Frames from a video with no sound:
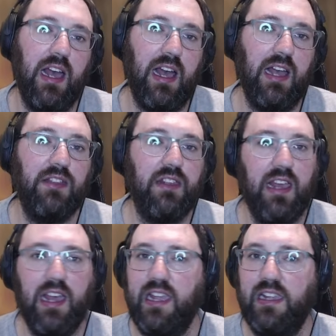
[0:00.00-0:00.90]
and
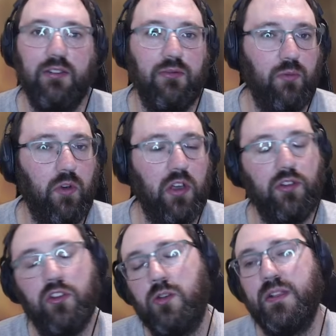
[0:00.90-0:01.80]
hey, why
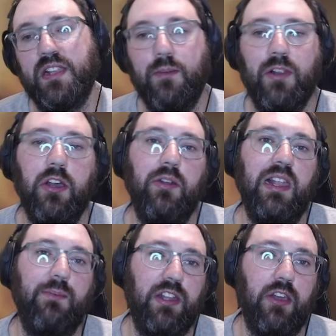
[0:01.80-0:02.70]
not comment down below and
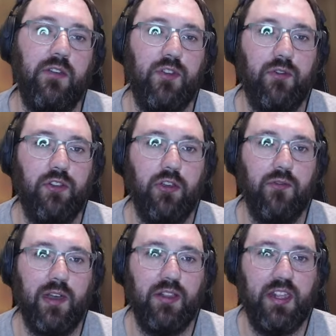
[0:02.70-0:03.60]
let me know if you're new
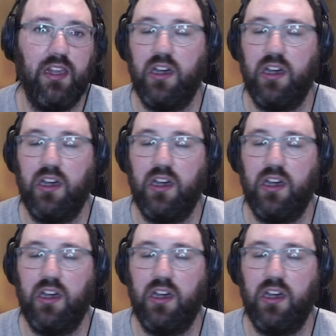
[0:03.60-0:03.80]
around here.